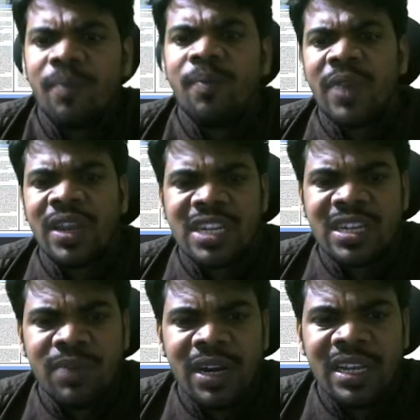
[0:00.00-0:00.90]

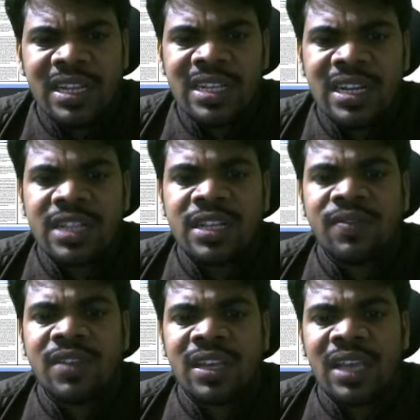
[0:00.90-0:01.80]
meristematic cells of
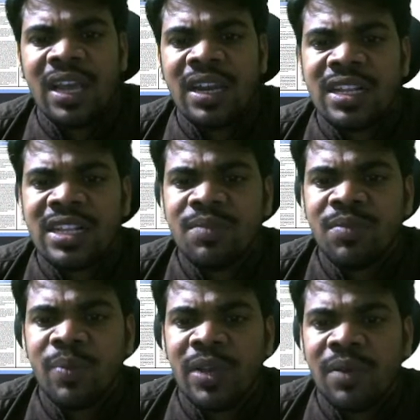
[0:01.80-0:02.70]
the callus may
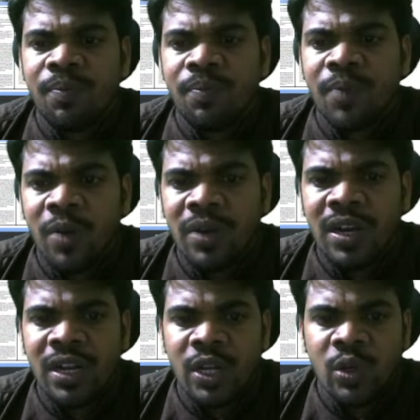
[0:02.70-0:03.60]
become
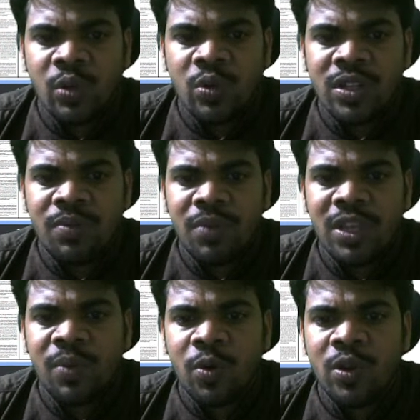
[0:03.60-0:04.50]
permanent tissues by
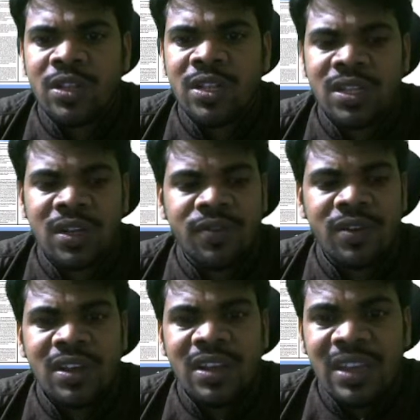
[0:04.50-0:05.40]
the process of
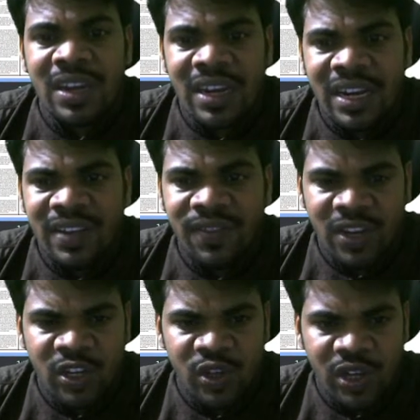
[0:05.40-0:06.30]

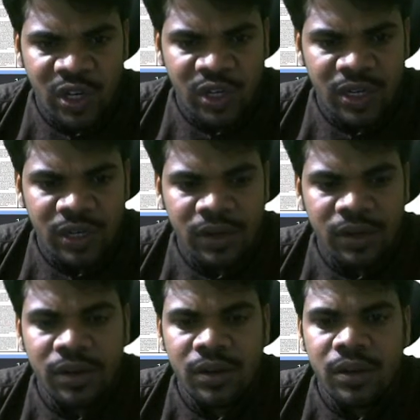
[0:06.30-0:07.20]
redifferentiation.
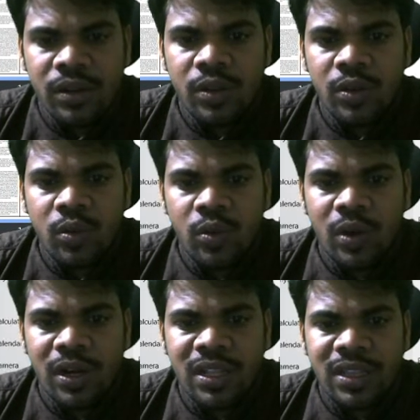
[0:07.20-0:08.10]
So
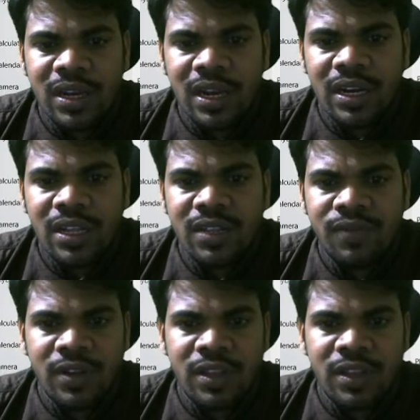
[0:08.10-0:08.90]
what is the right answer for